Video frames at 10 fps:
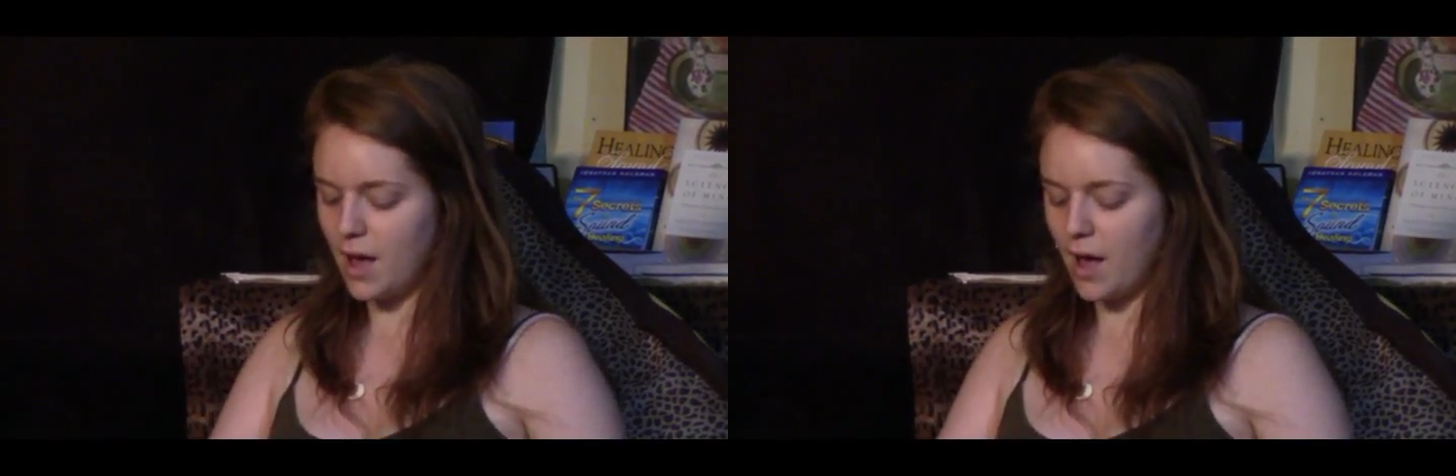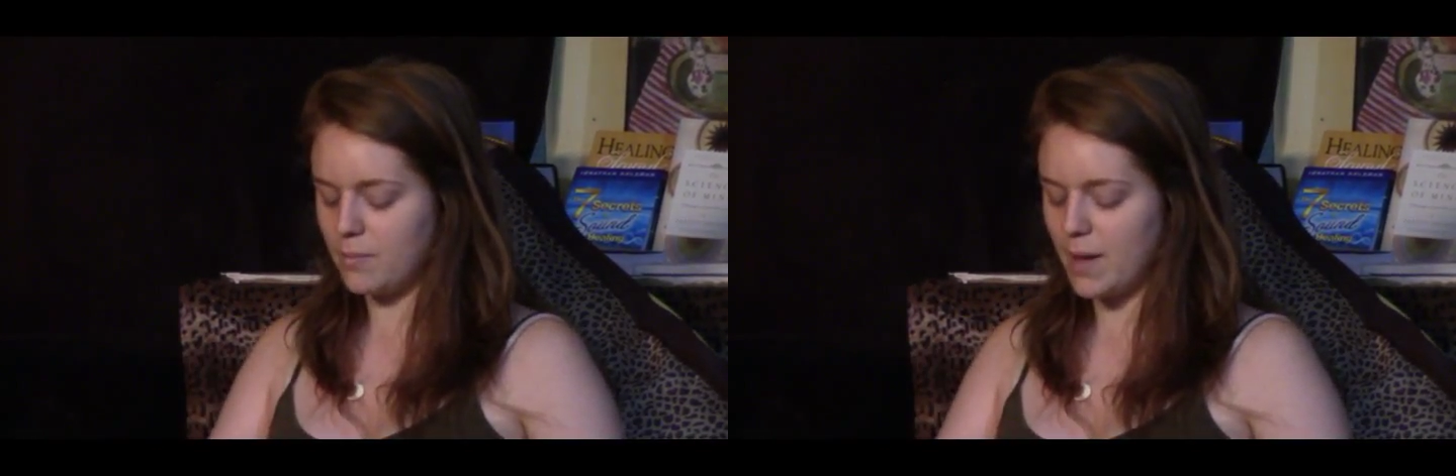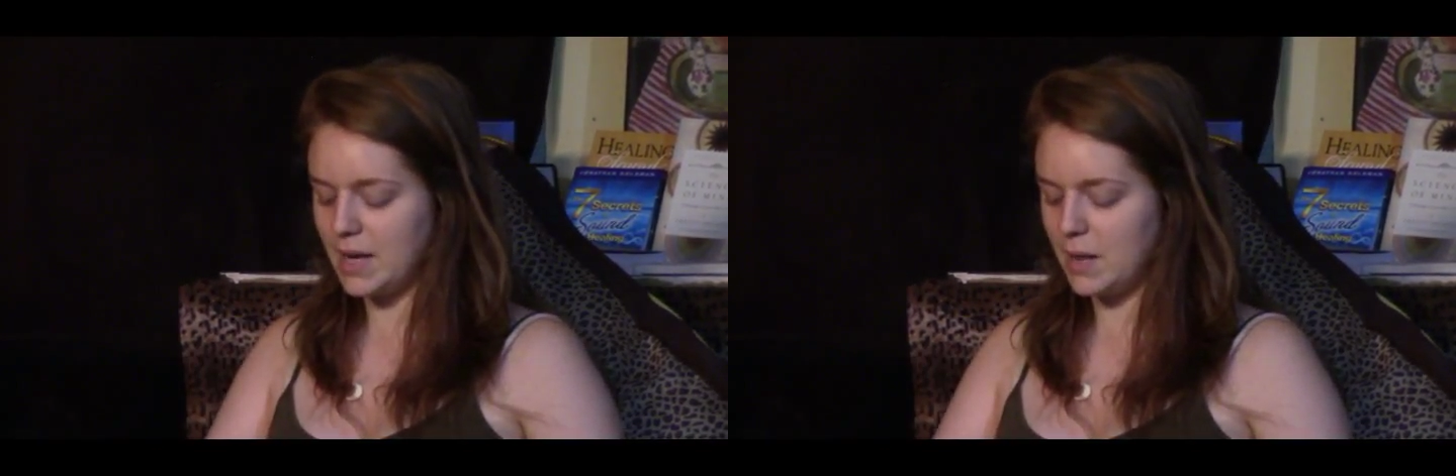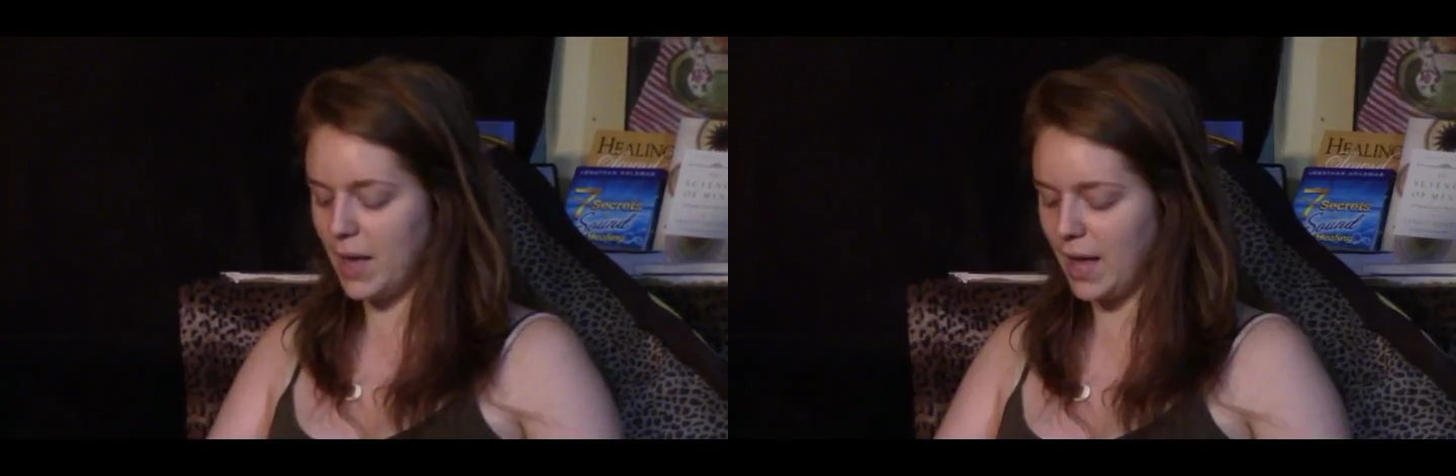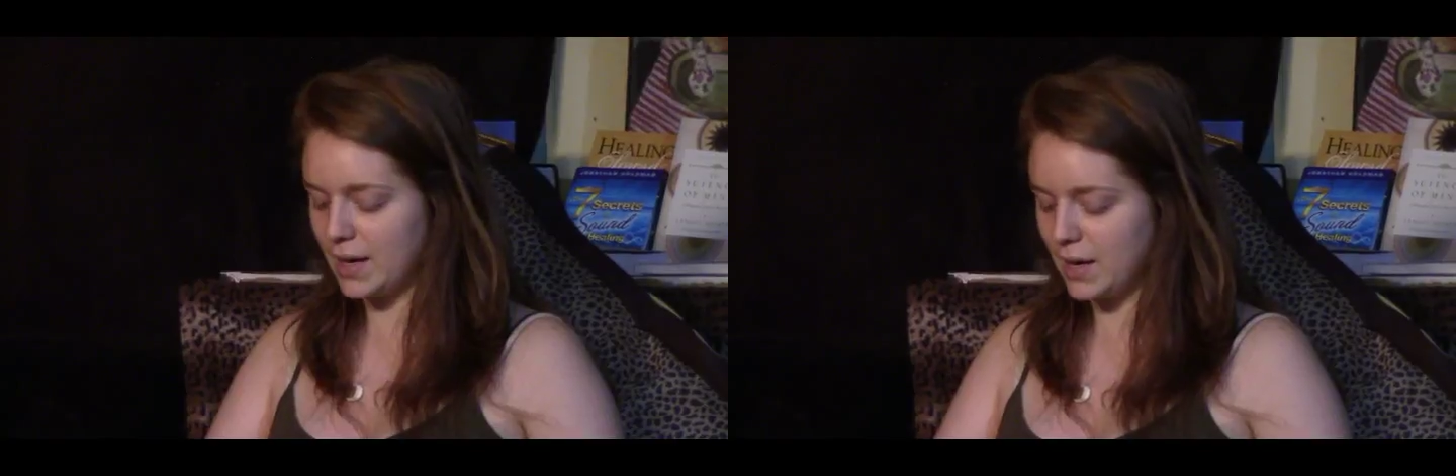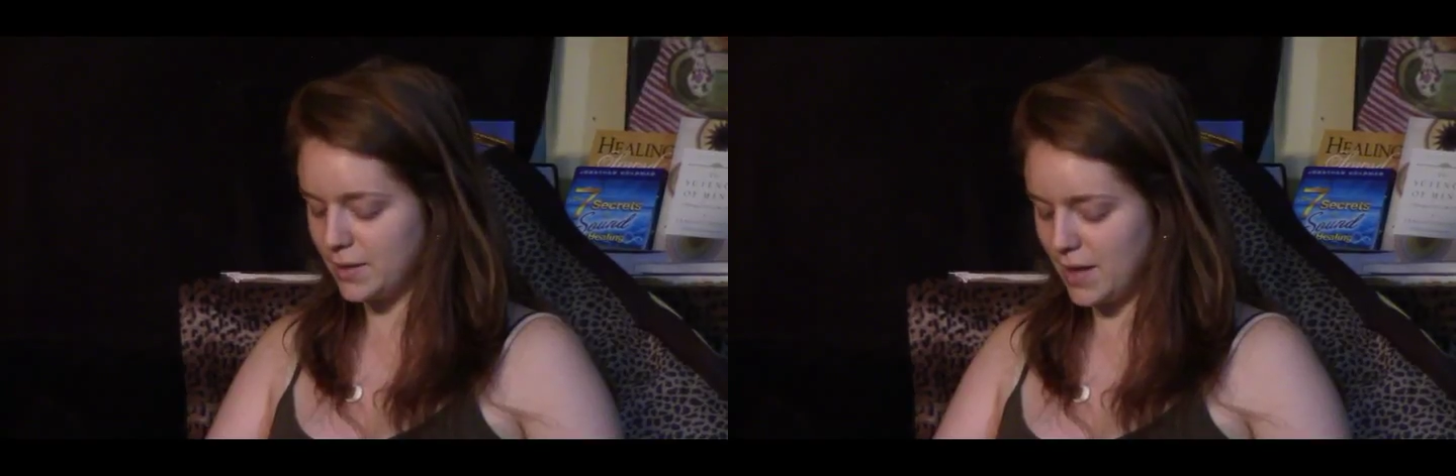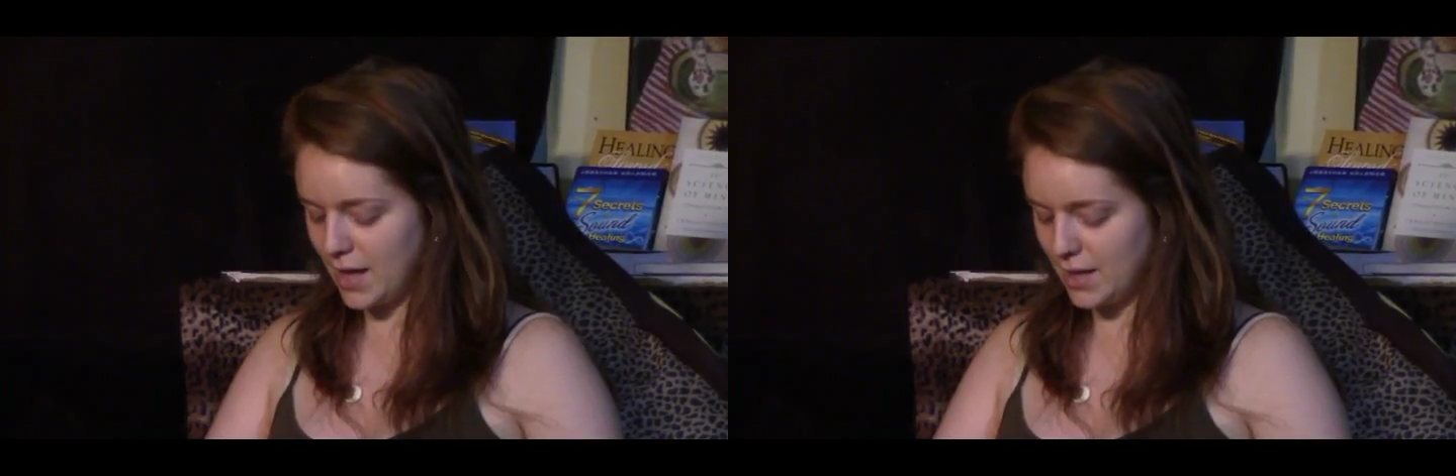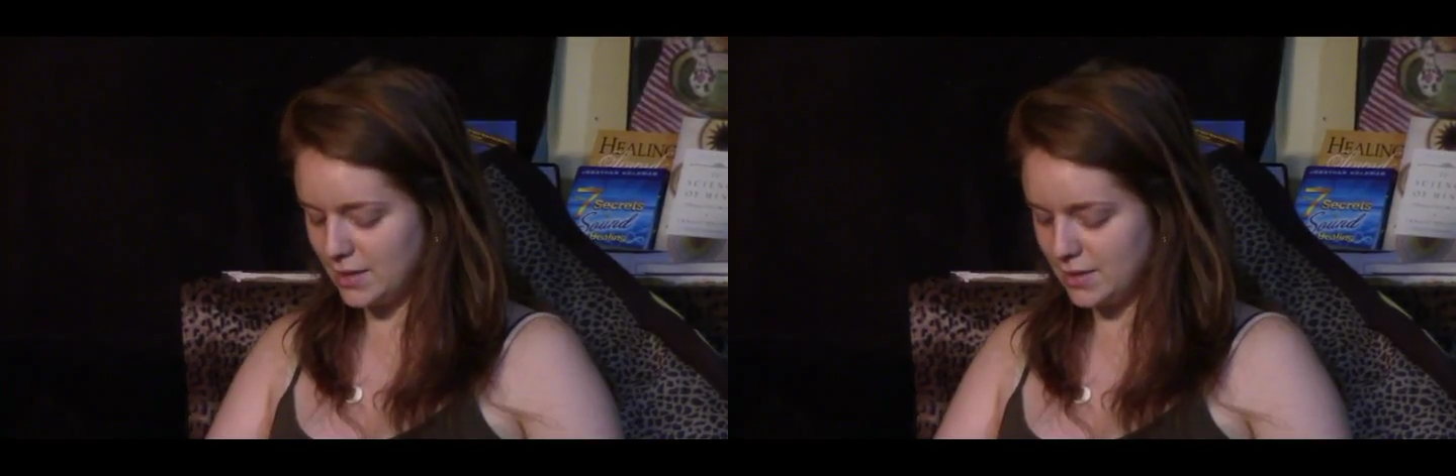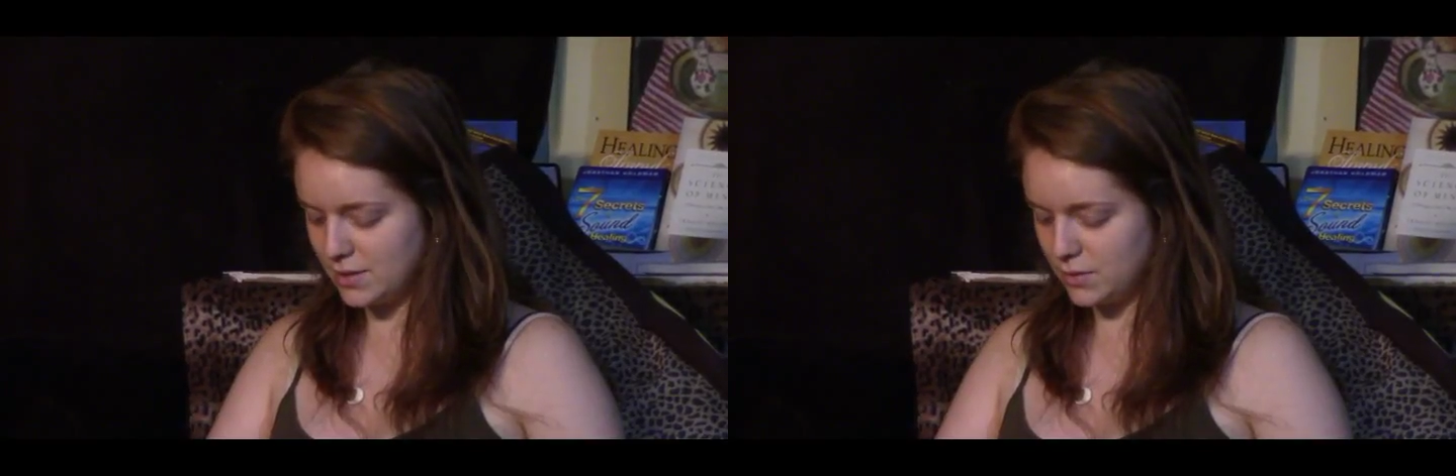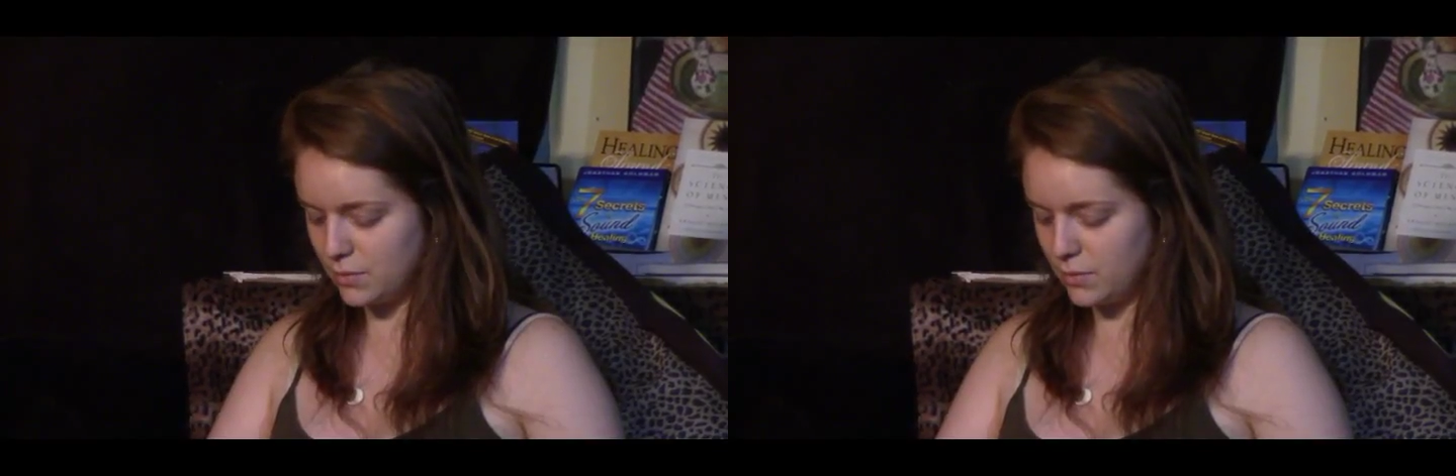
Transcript: my name Anna, and